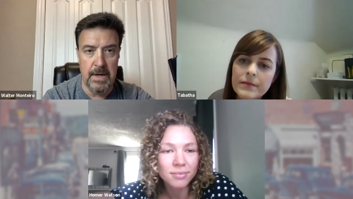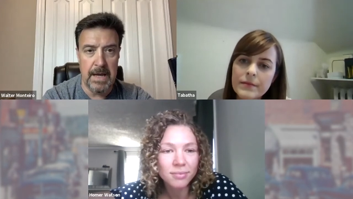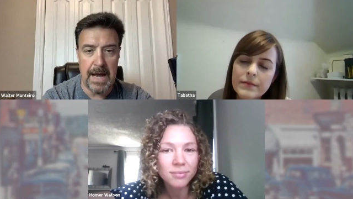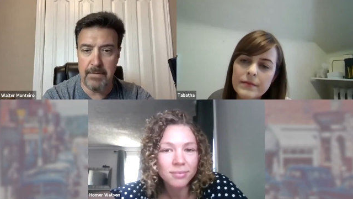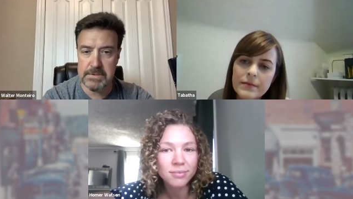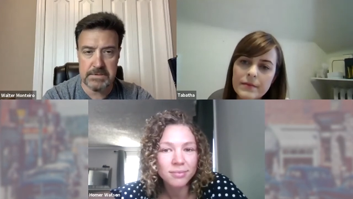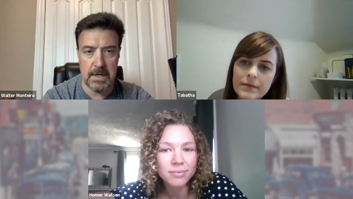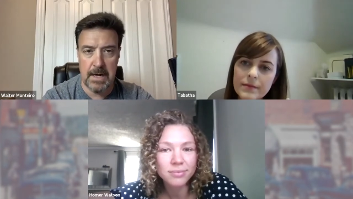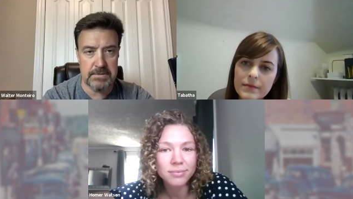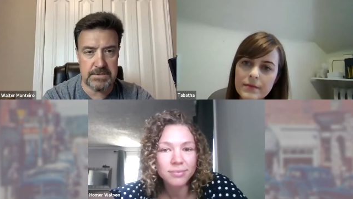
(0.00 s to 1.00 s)
Speaker 1: How was
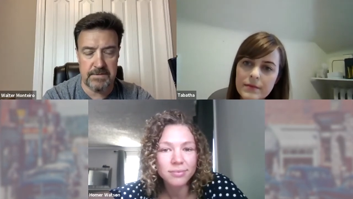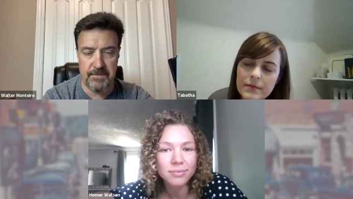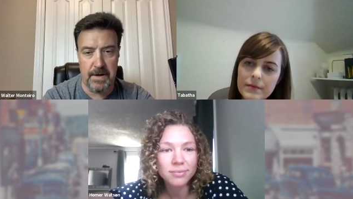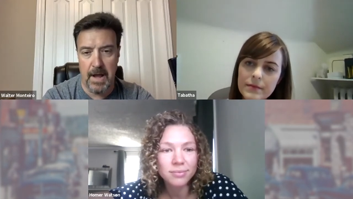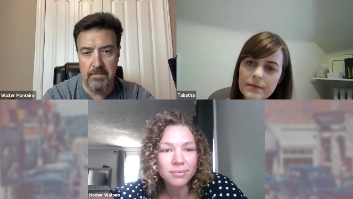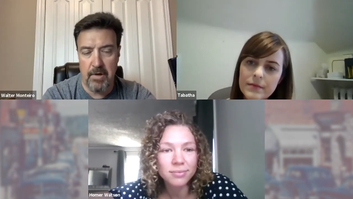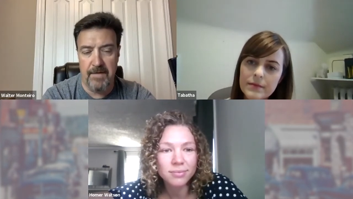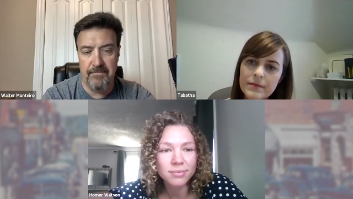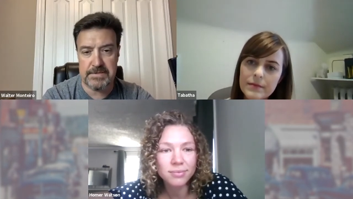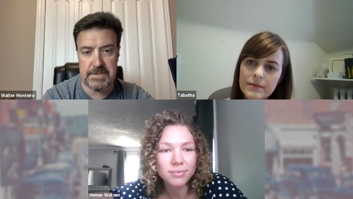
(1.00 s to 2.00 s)
how was it funded?
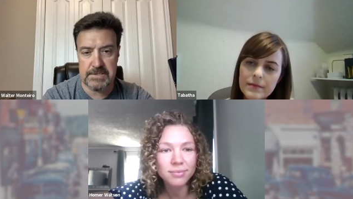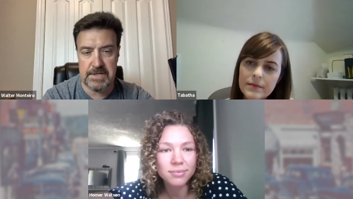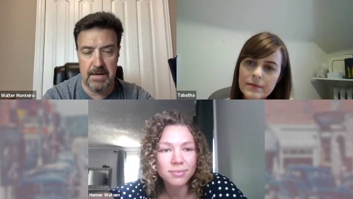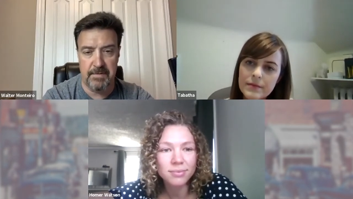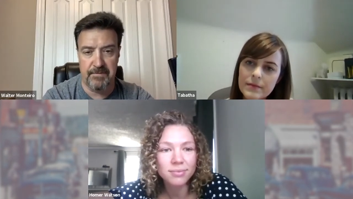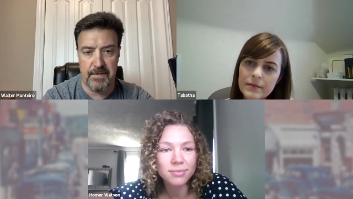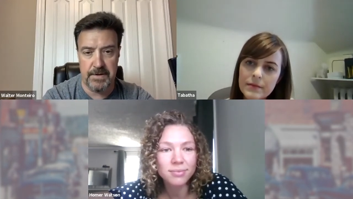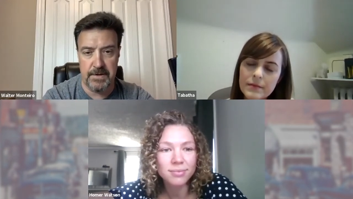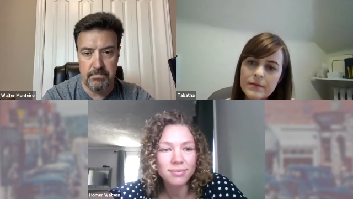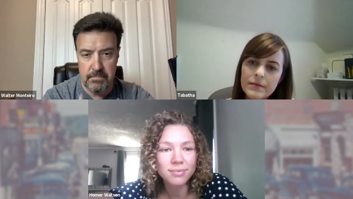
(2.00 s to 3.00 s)
Obviously, it's got to be
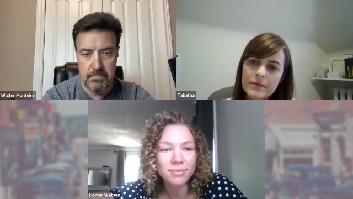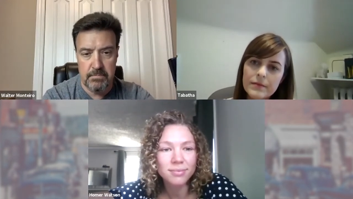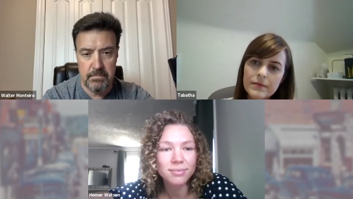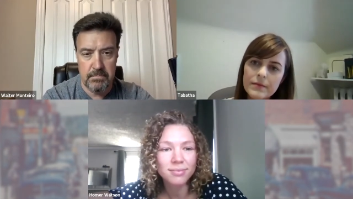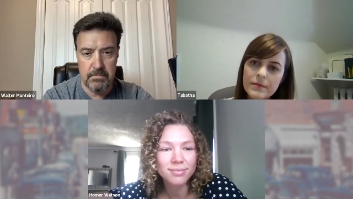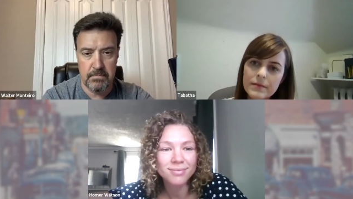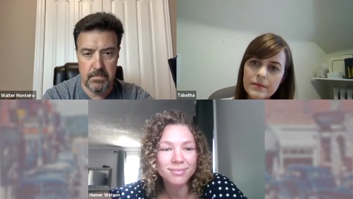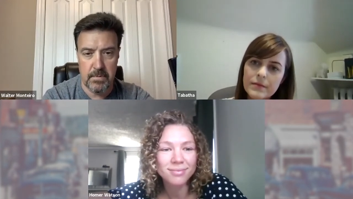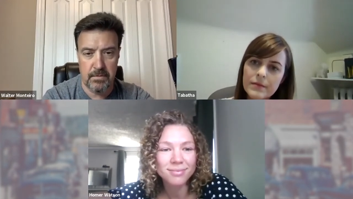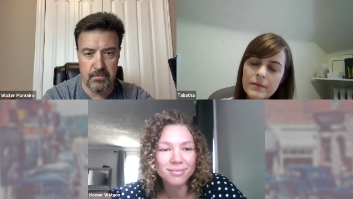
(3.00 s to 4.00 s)
funded
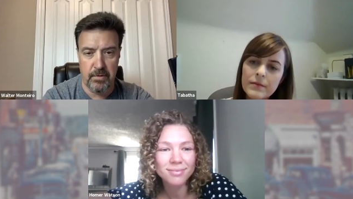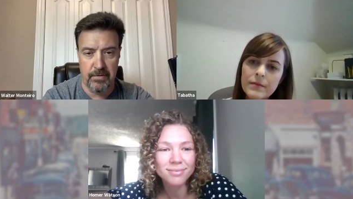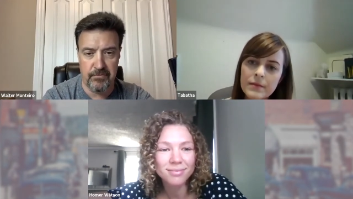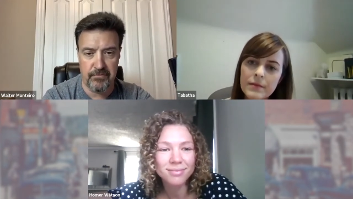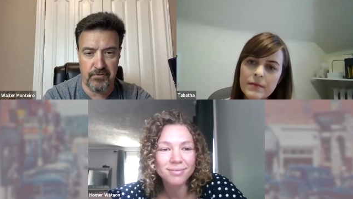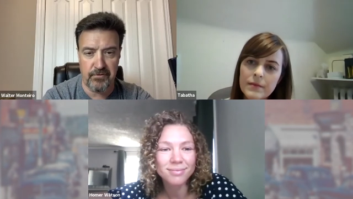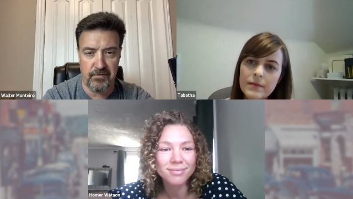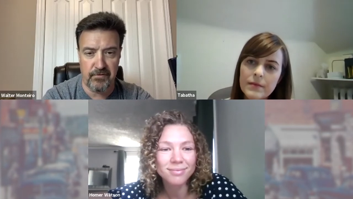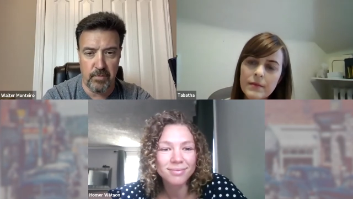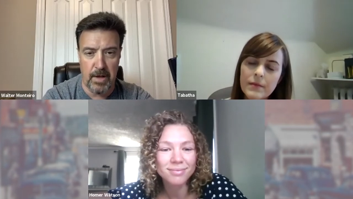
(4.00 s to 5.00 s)
through other sources
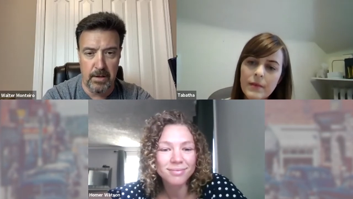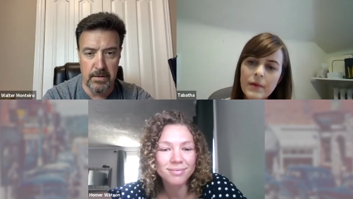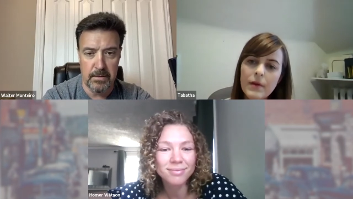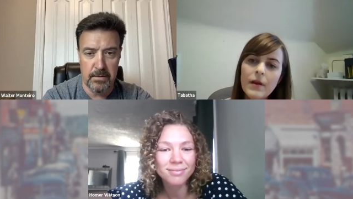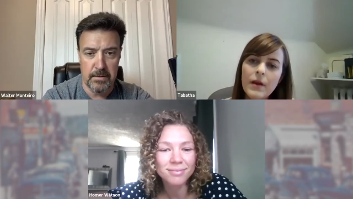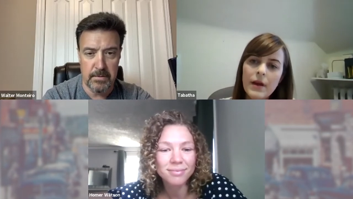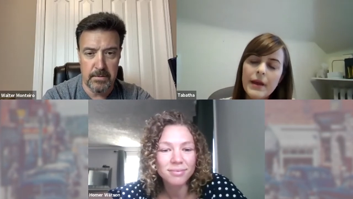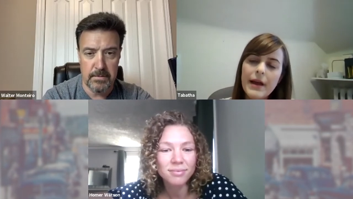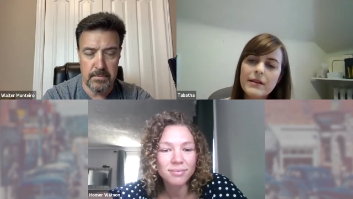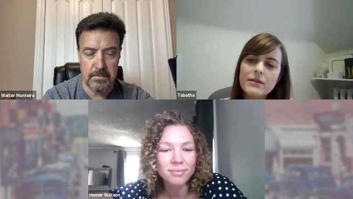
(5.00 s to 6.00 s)
as well.
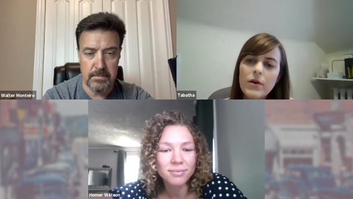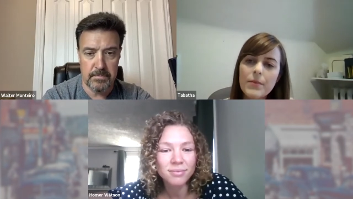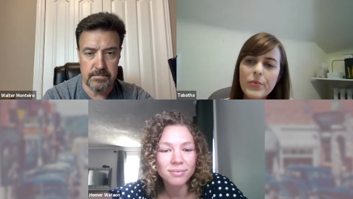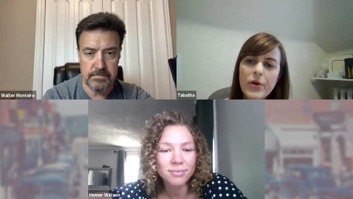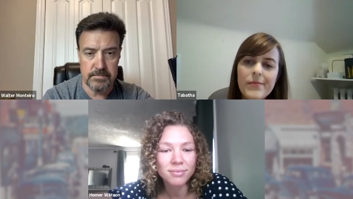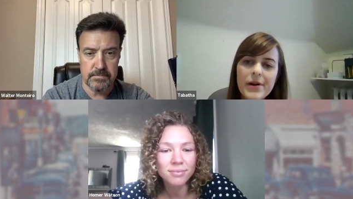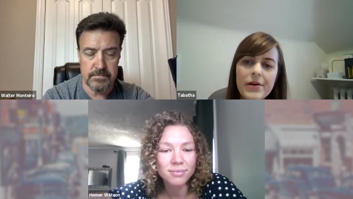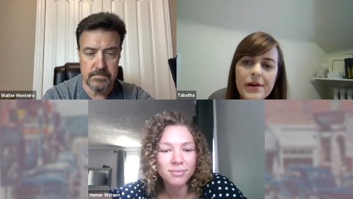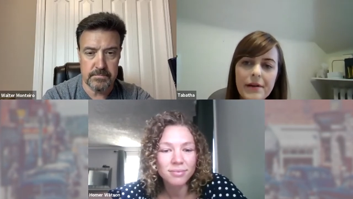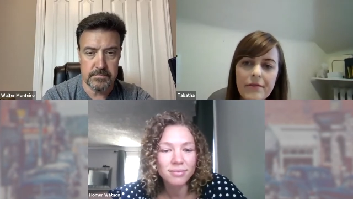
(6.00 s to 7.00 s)
Speaker 2: Yeah. So our
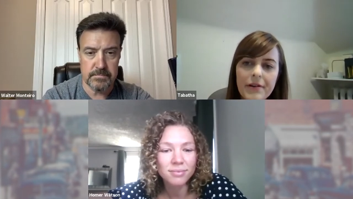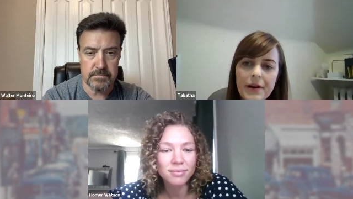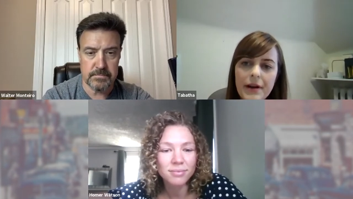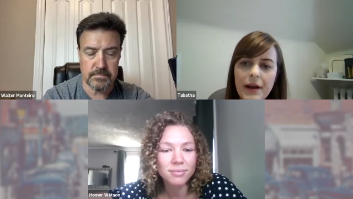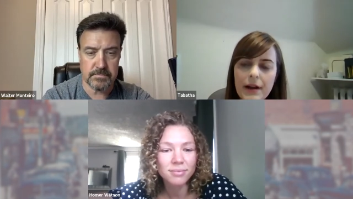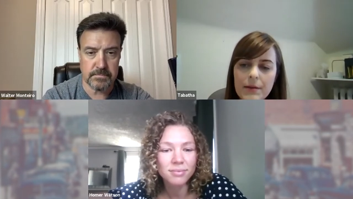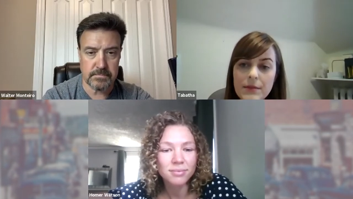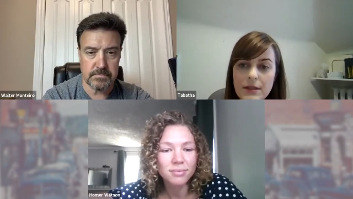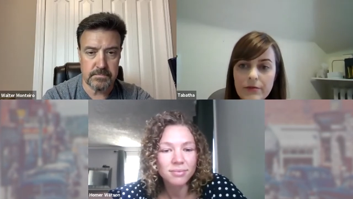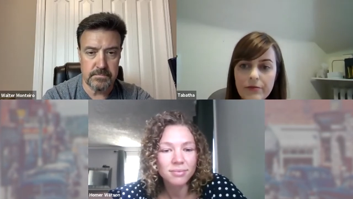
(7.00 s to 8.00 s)
primary funding
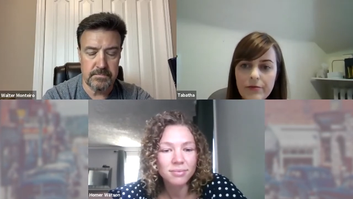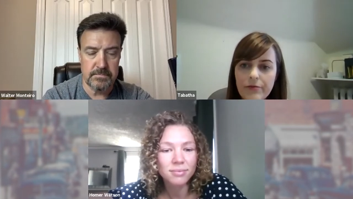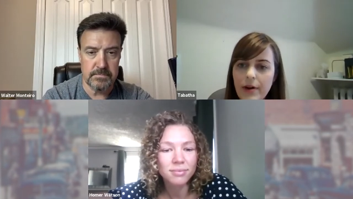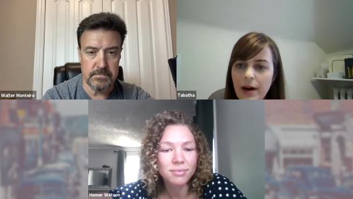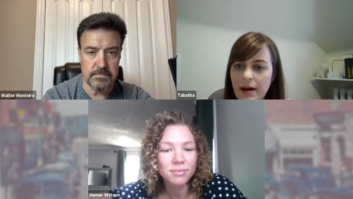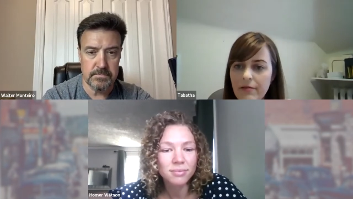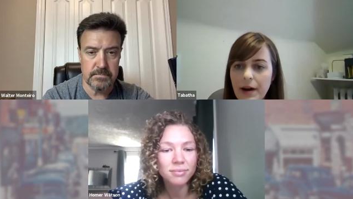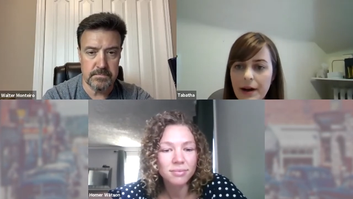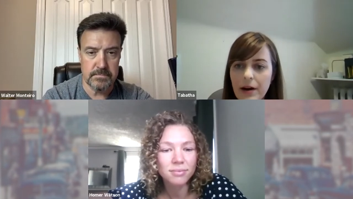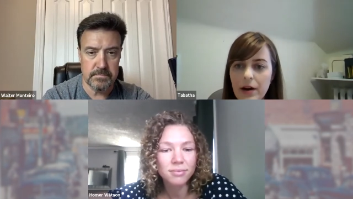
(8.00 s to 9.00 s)
comes uh,
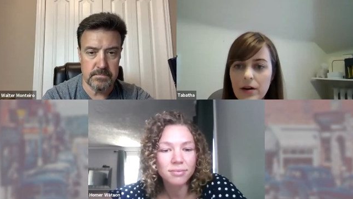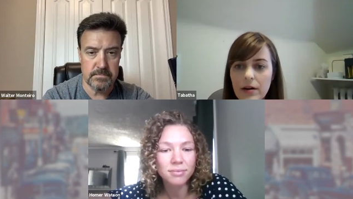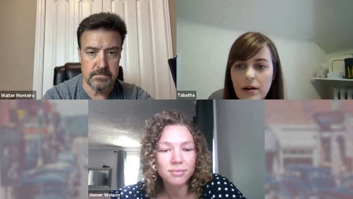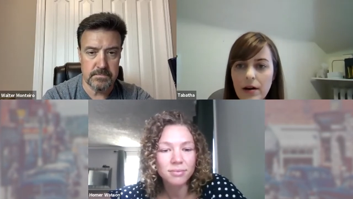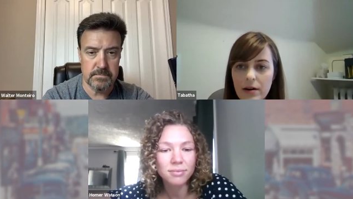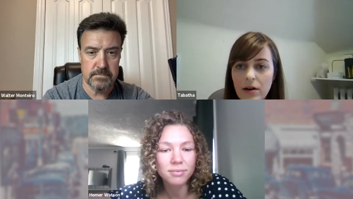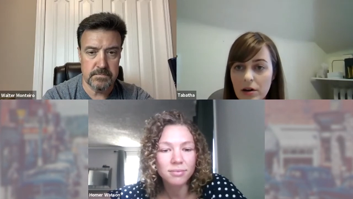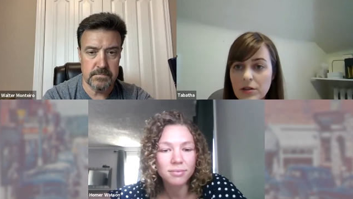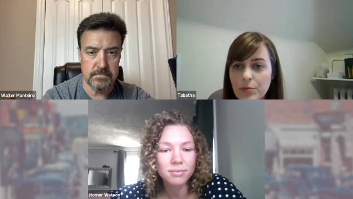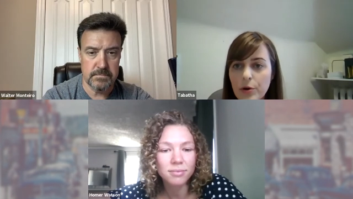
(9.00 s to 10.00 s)
via our our
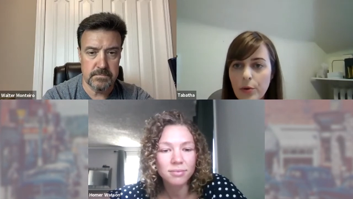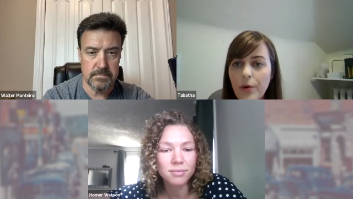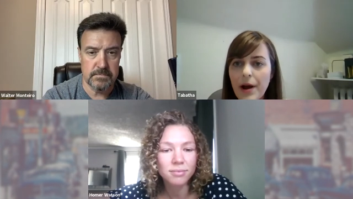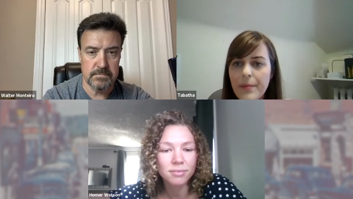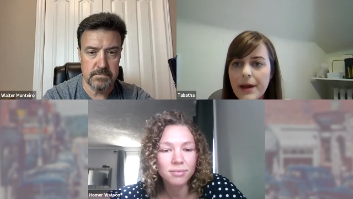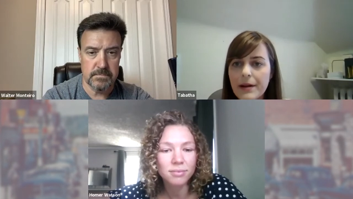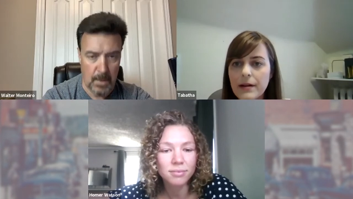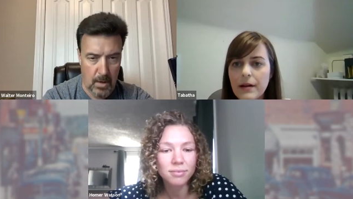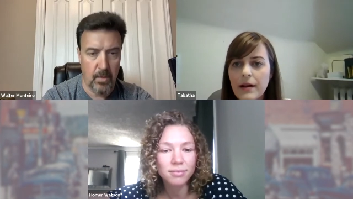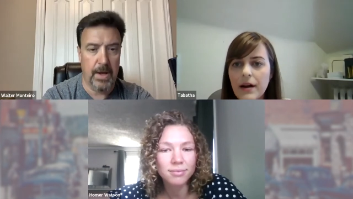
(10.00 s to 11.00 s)
art programming.
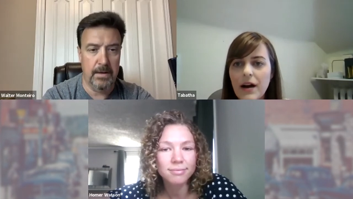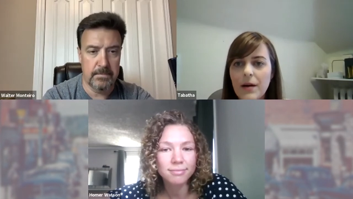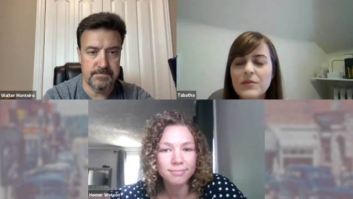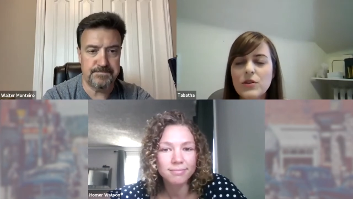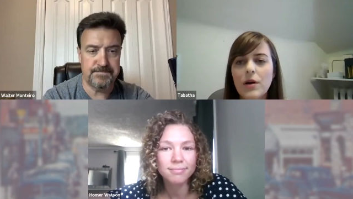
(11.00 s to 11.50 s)
Okay. Um, so